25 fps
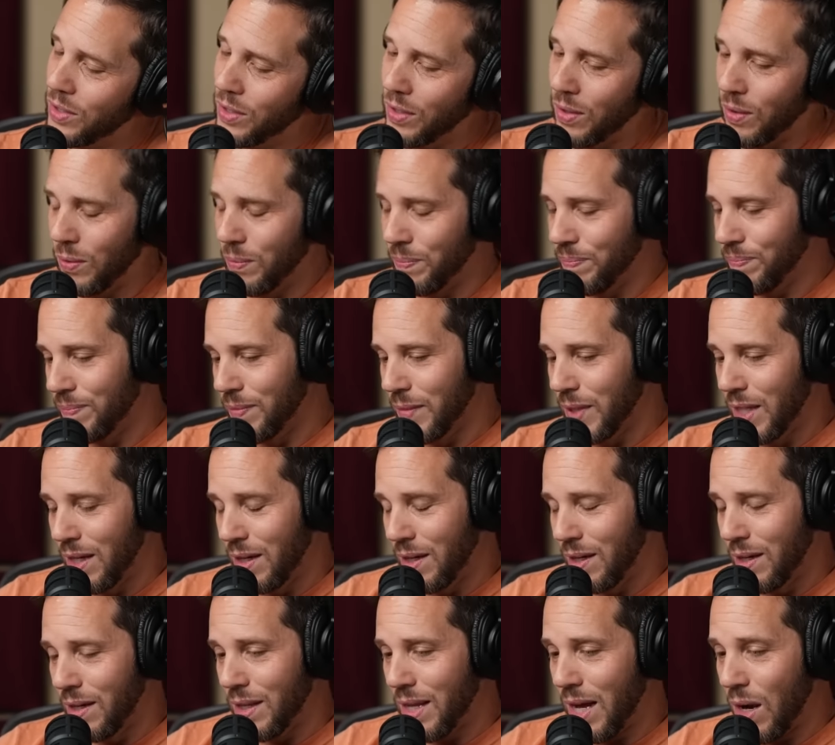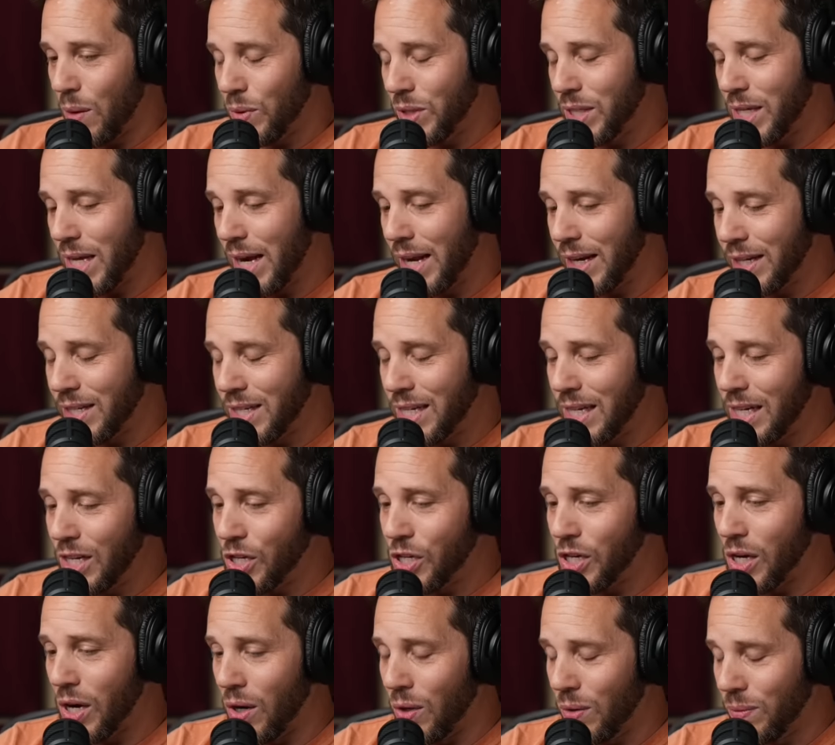So that was the
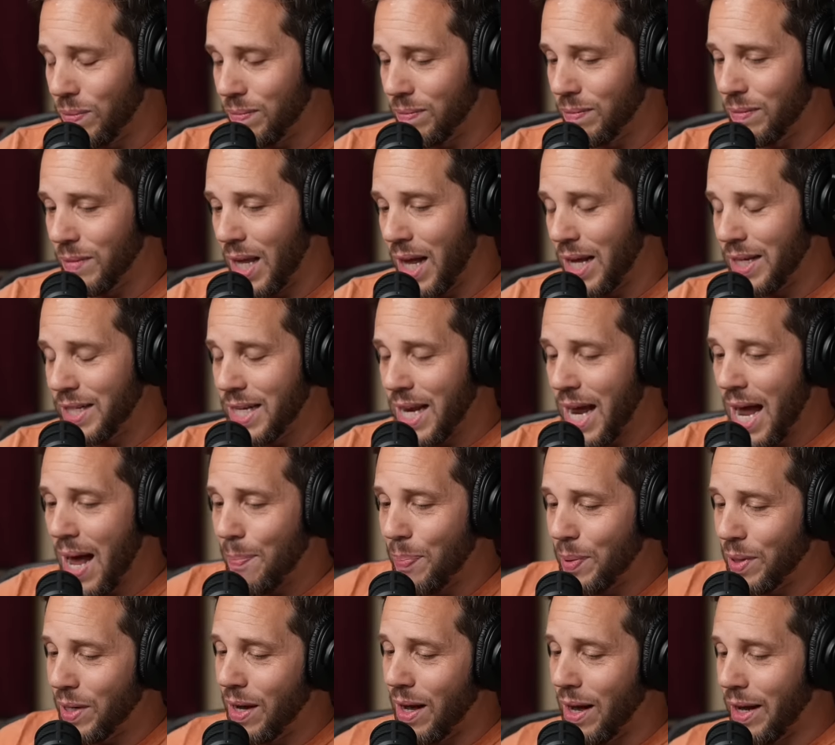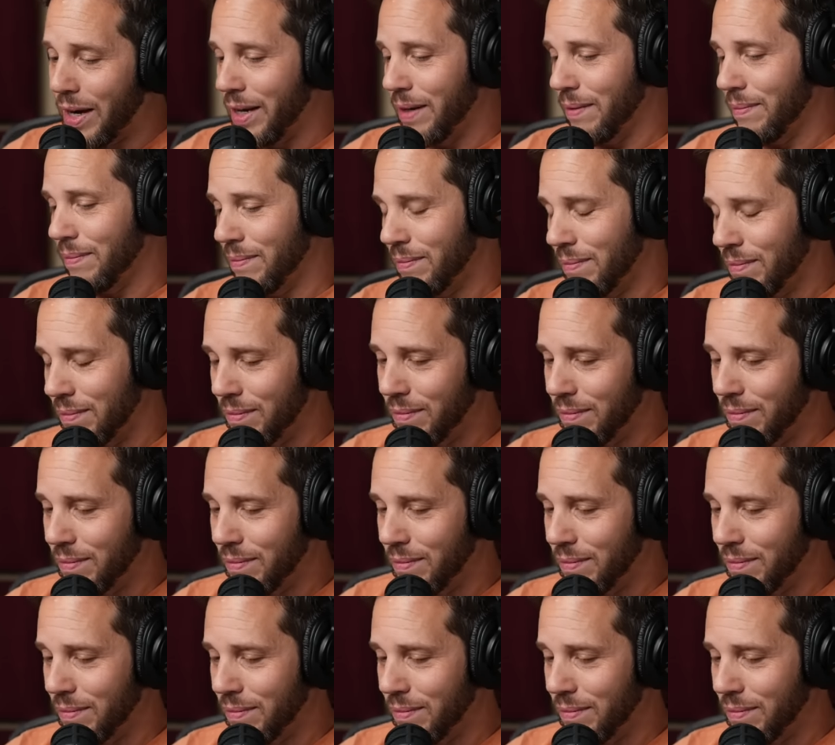NXT show. Lots happened on it.